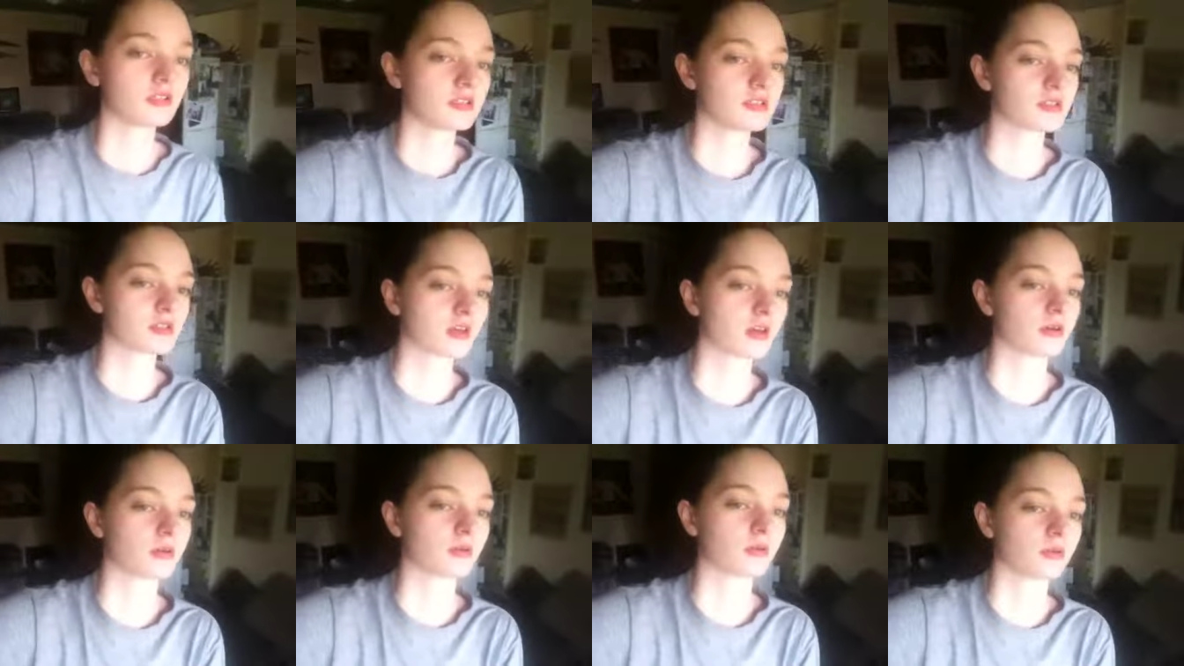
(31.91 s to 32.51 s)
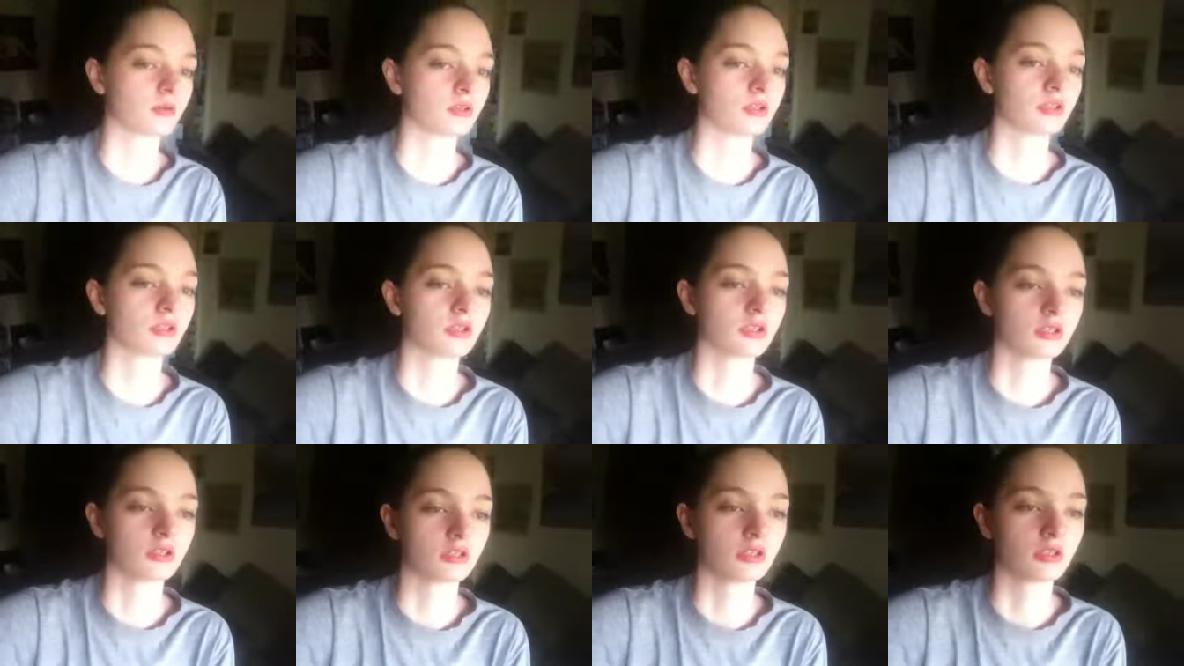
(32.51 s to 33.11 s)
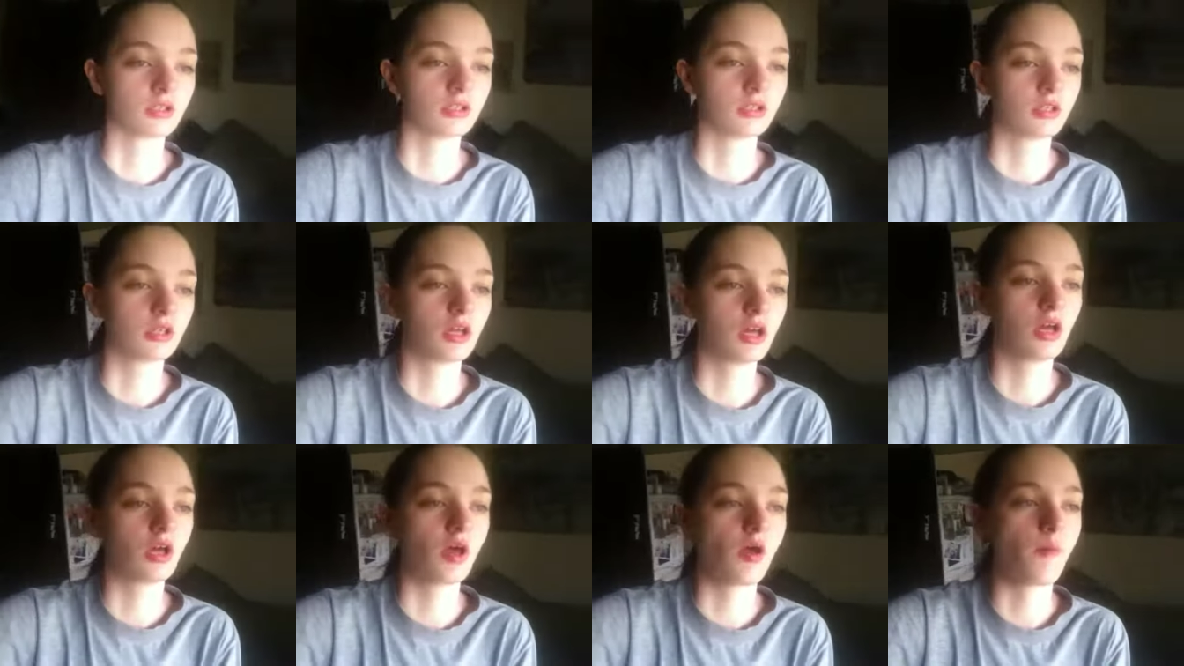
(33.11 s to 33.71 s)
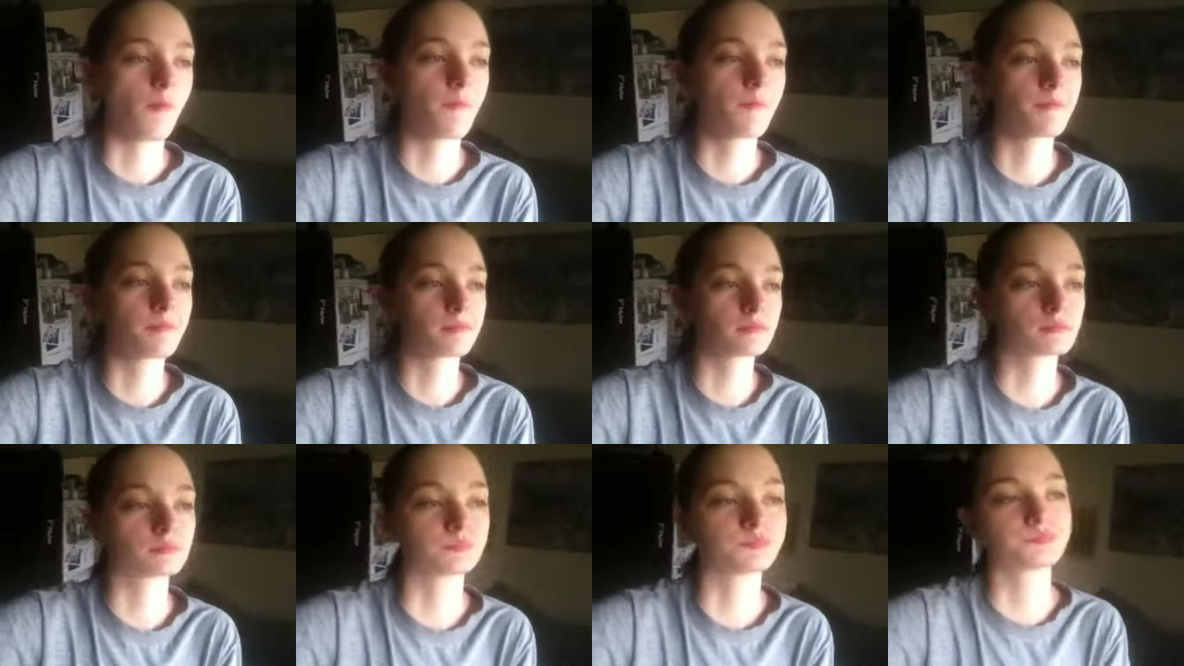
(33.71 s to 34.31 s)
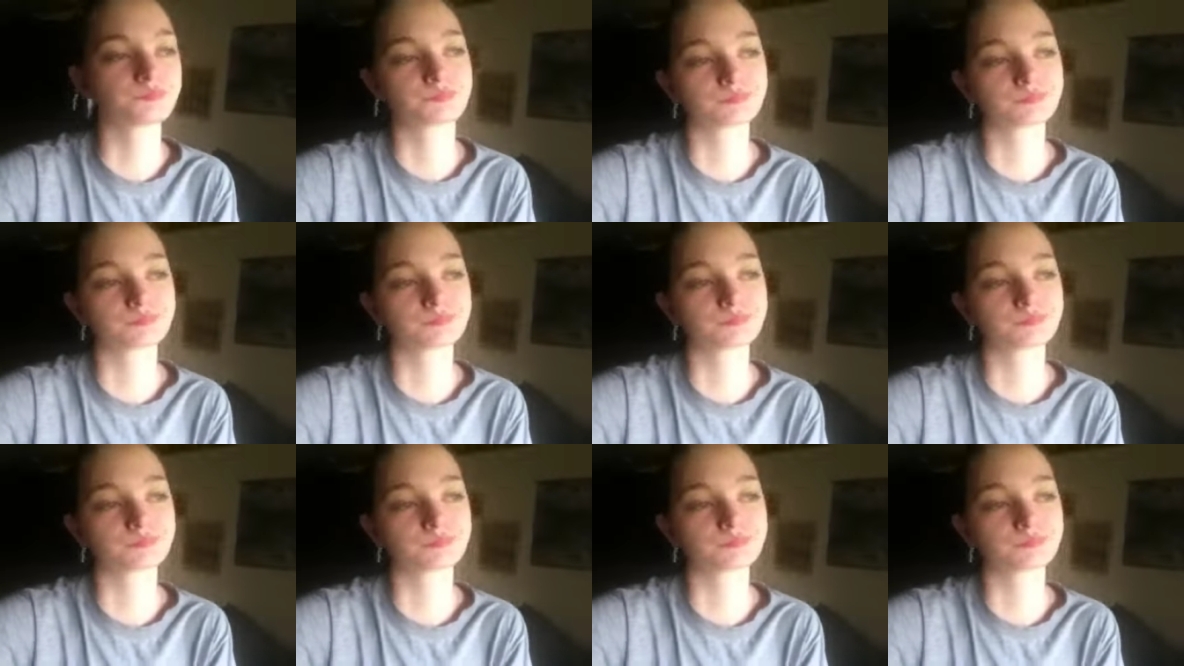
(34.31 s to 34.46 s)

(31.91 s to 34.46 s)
So, um,